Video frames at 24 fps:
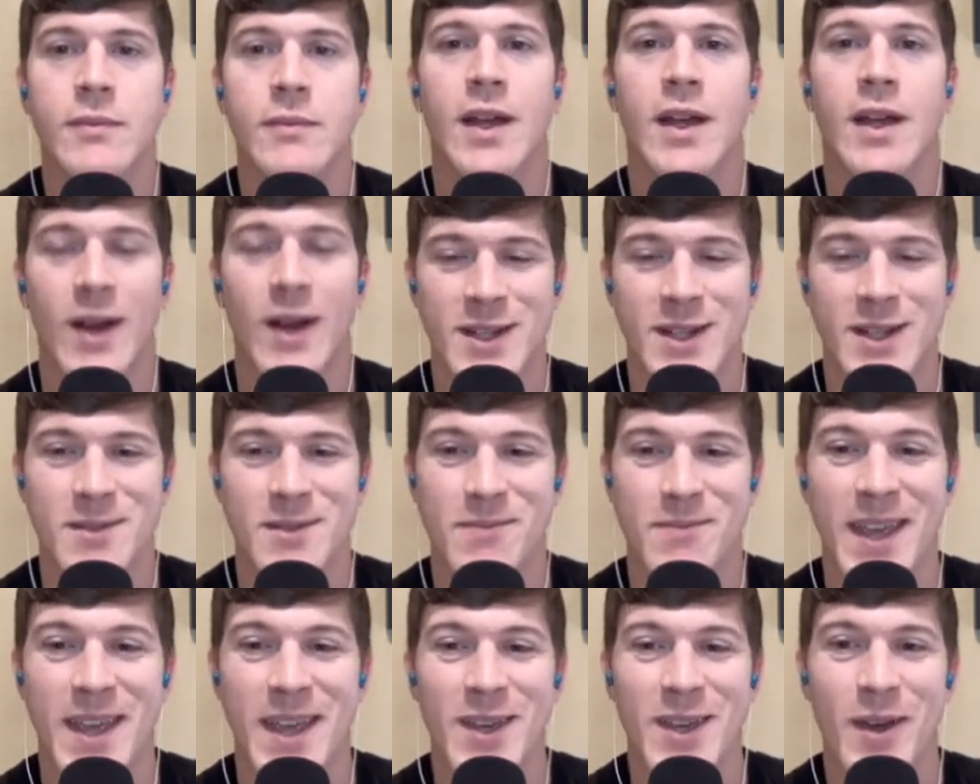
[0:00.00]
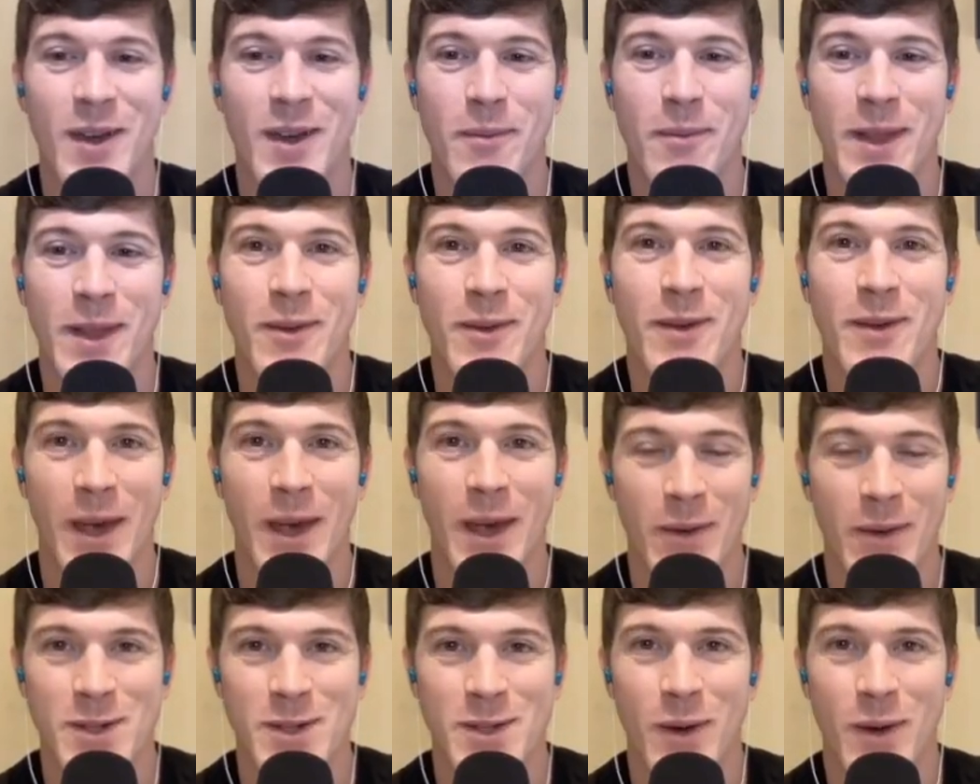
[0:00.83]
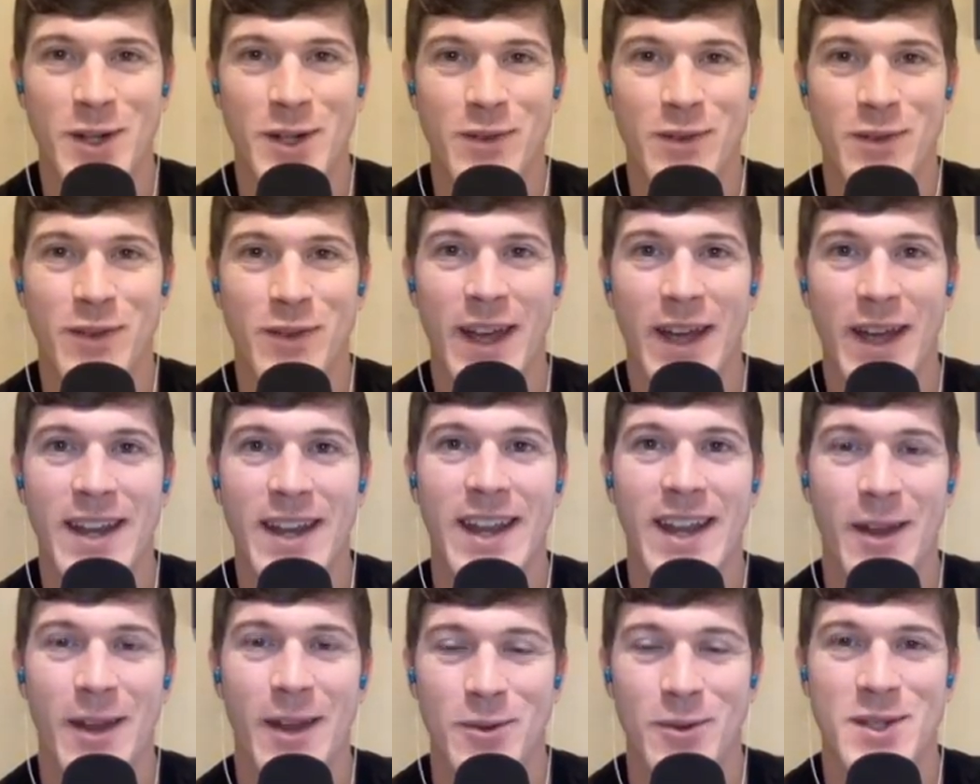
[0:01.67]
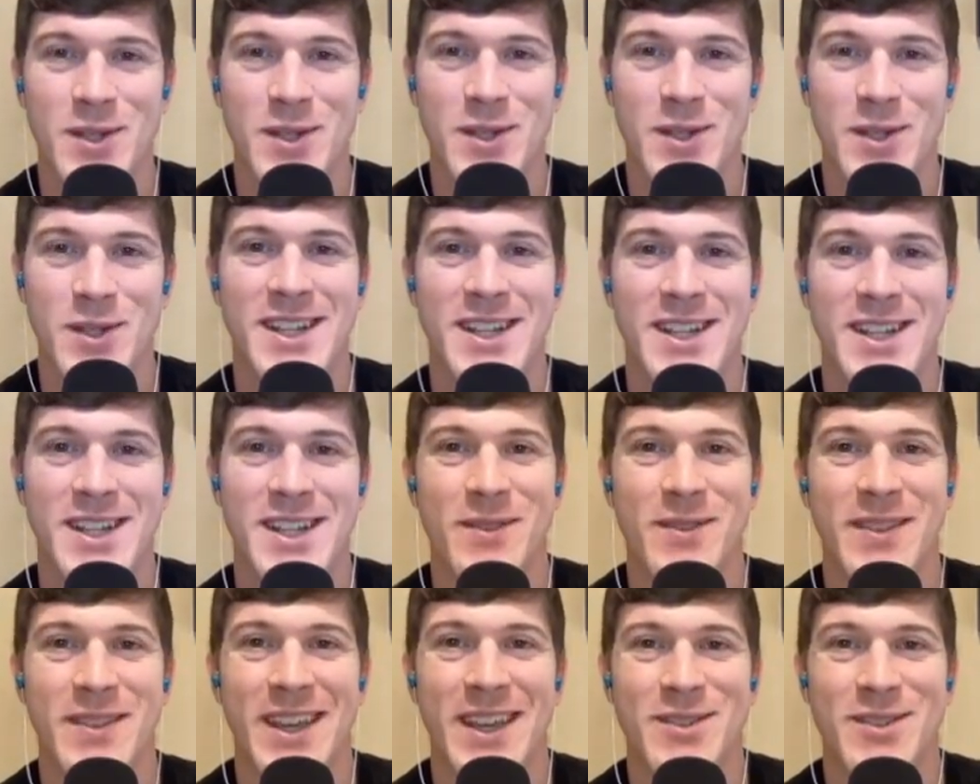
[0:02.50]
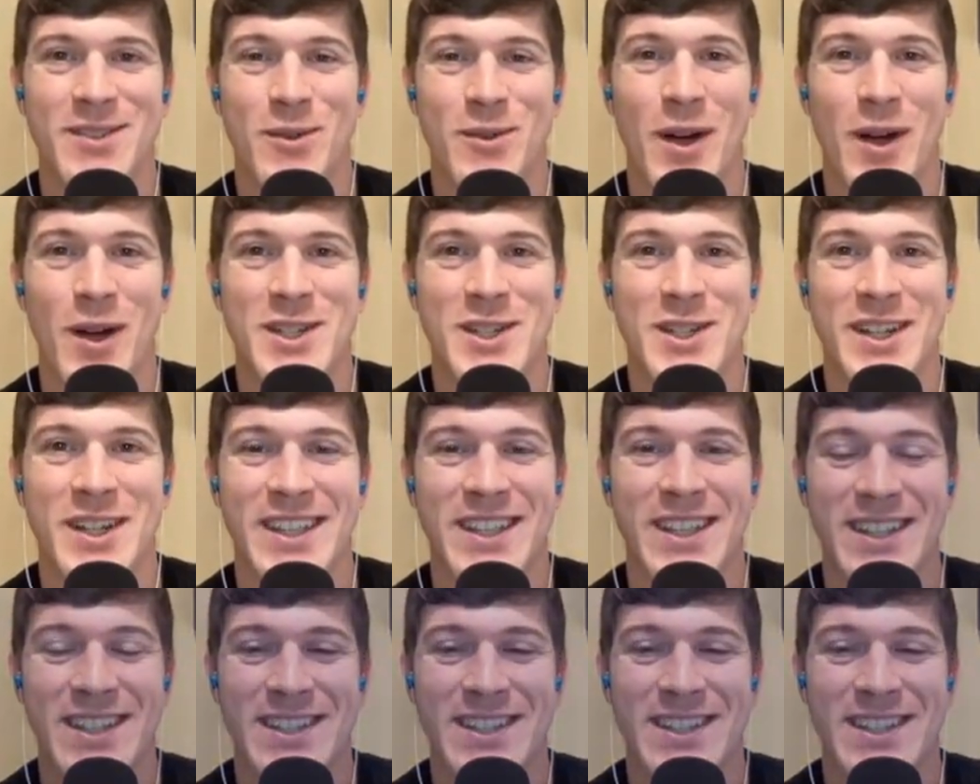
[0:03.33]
Awesome. Thank you, Emily. Can't wait to watch your fight, and we'll see you guys soon. Thanks for watching.